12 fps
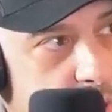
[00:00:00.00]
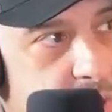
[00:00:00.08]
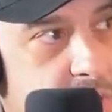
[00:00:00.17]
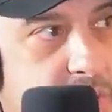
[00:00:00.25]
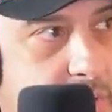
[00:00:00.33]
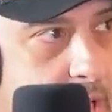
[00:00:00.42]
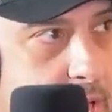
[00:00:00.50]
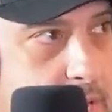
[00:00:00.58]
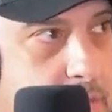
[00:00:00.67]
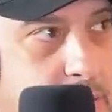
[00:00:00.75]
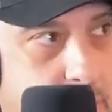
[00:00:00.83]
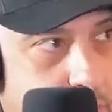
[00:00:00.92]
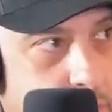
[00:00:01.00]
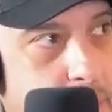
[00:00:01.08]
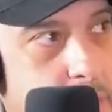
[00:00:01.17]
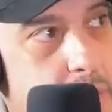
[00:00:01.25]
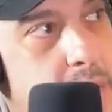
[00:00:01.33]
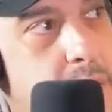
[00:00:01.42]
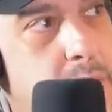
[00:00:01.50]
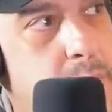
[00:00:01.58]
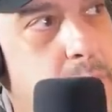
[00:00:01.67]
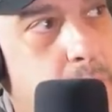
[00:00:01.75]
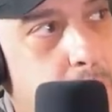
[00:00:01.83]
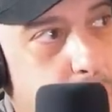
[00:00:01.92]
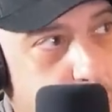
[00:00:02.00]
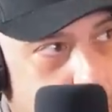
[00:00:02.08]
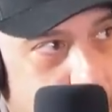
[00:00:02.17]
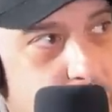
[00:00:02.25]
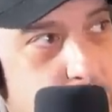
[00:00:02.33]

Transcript: and he decided to put him on